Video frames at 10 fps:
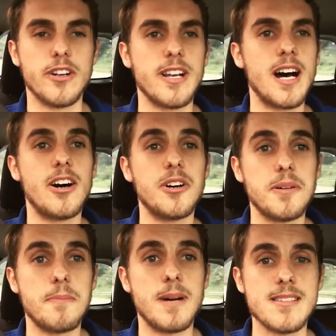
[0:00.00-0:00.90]
Now,
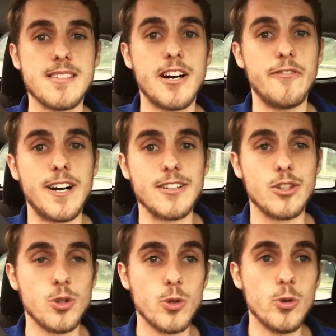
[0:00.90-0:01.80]
myself, I
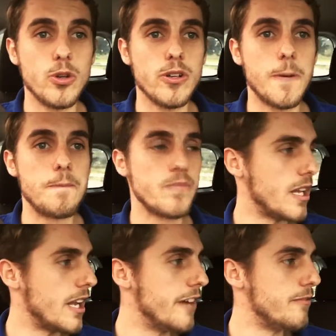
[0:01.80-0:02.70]
do
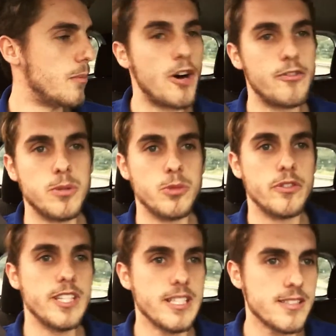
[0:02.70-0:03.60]
love Marvel movies.